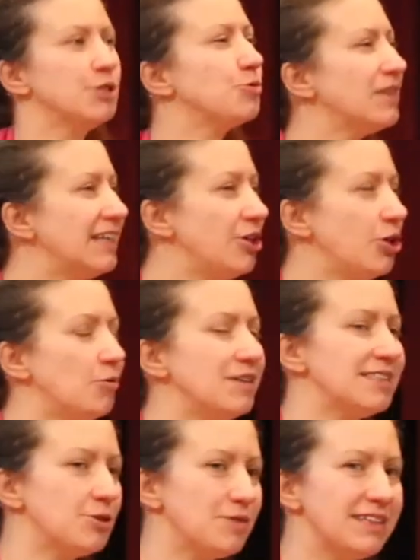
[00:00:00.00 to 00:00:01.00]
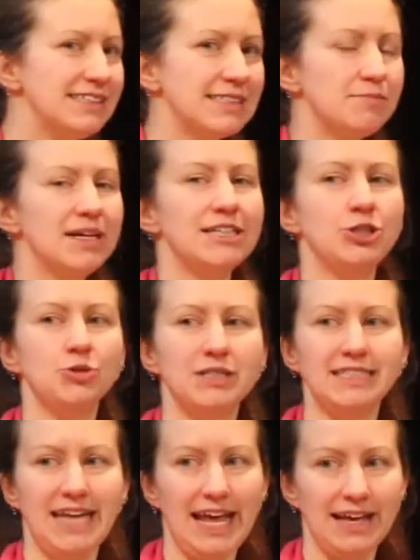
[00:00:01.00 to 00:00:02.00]
is really good with surrealism because you
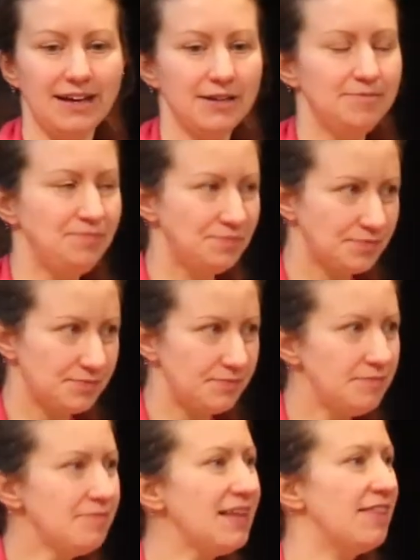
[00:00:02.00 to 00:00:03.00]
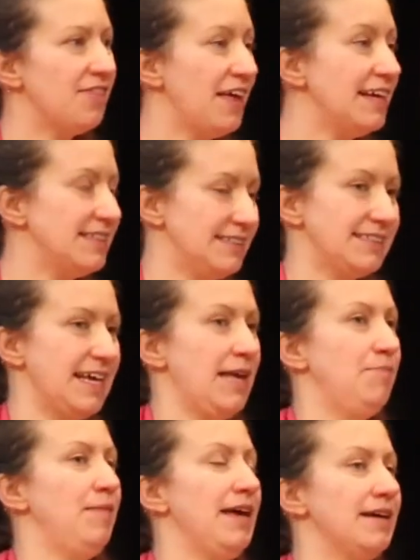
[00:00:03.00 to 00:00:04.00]
can take things
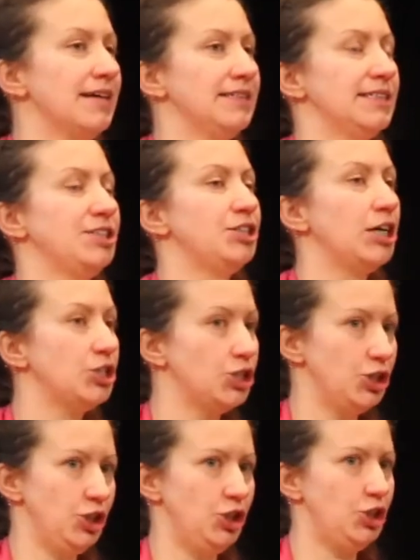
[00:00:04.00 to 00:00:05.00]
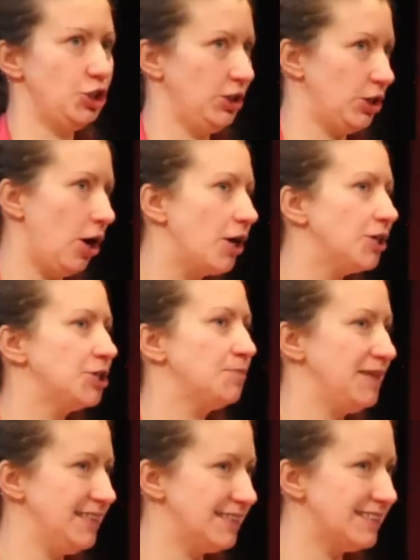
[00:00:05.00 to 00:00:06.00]
and make such
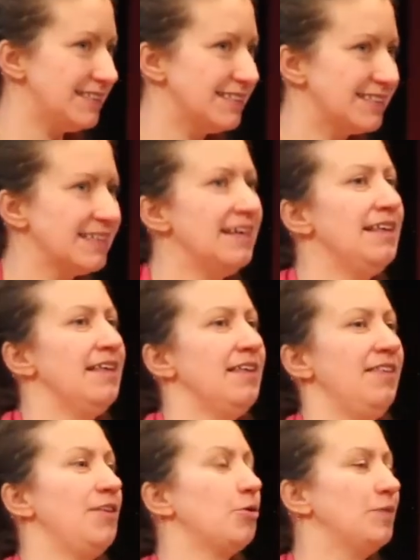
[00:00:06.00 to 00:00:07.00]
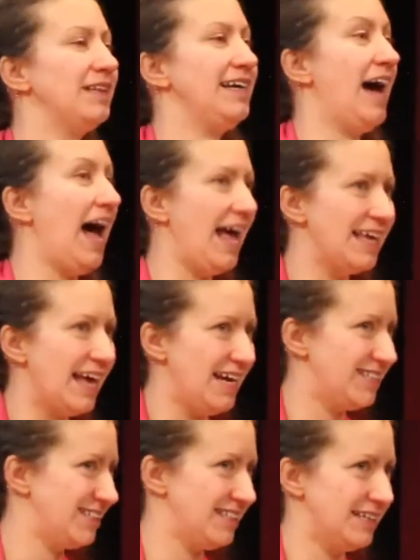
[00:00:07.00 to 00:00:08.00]
large pieces, and they're really eye
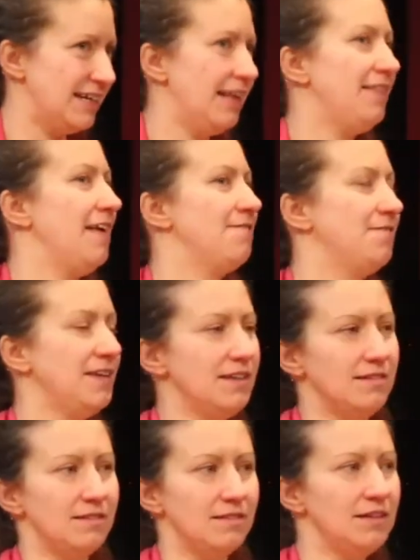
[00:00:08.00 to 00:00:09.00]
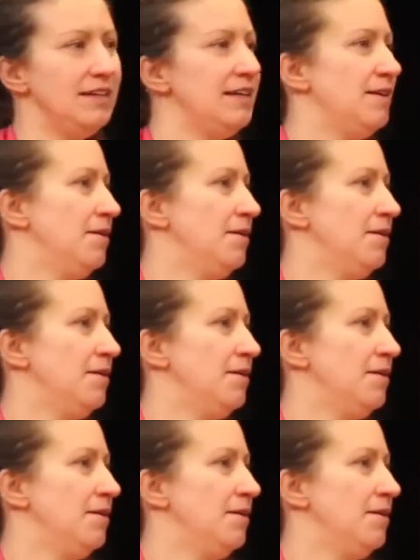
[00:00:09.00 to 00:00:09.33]
catching, and they feel